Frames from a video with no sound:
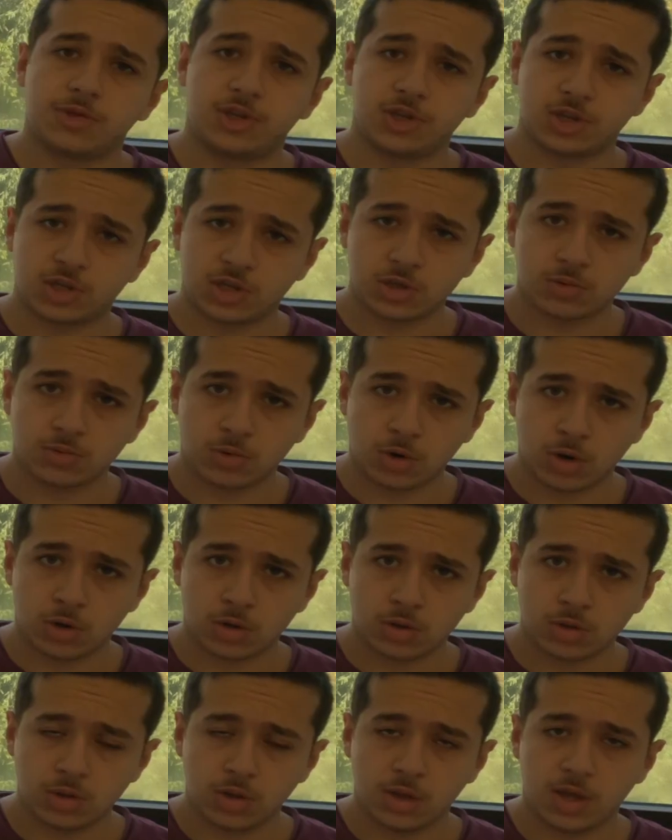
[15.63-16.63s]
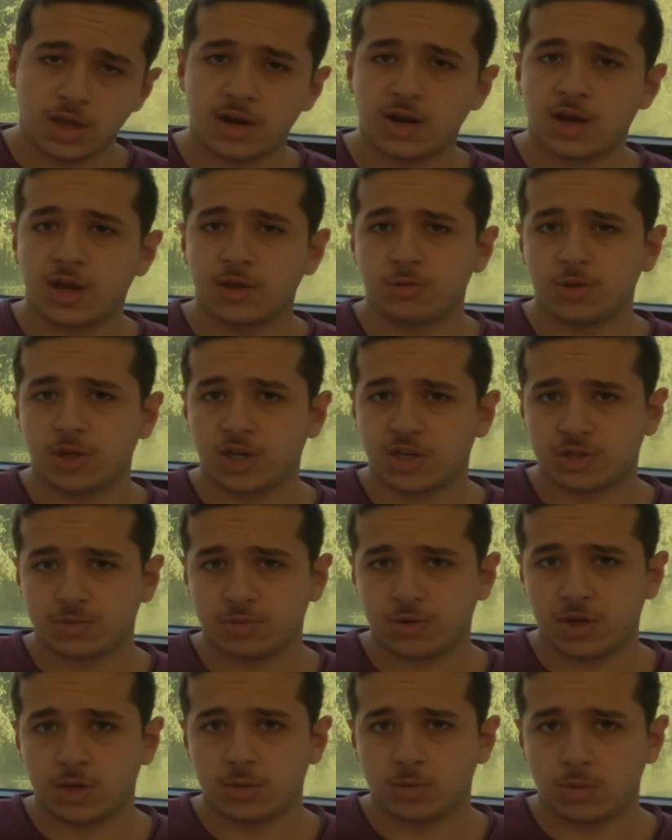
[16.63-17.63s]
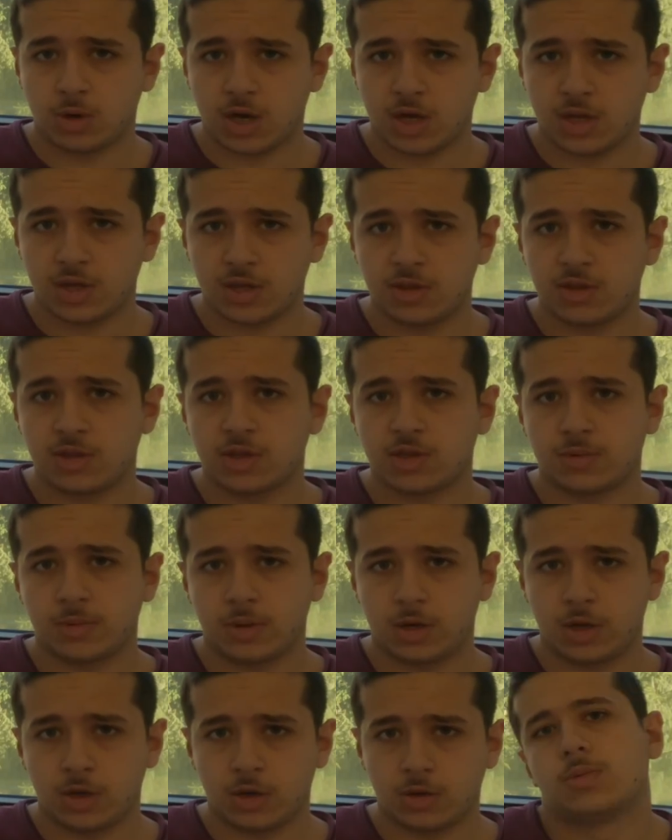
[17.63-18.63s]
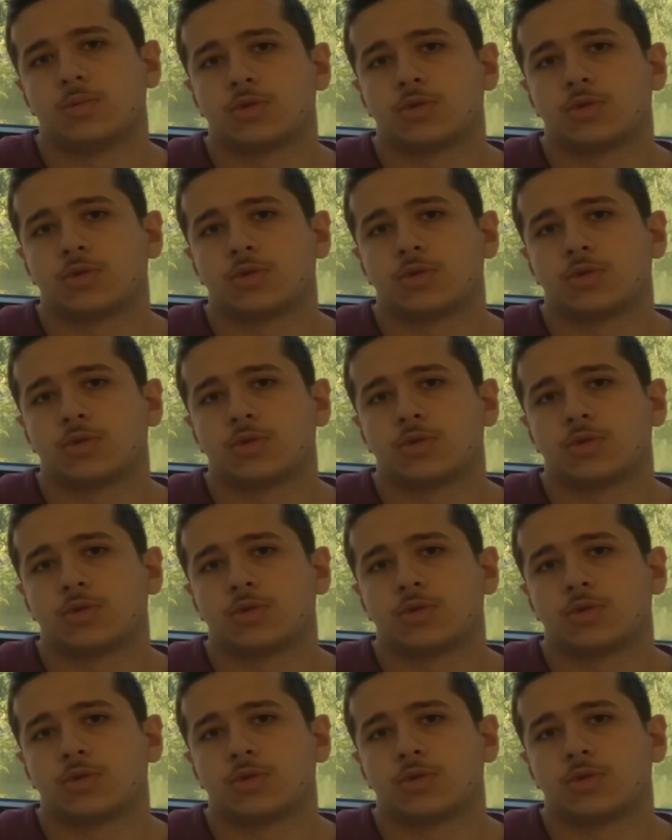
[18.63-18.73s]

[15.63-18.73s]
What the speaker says: This is wrong, and I will explain why in this video.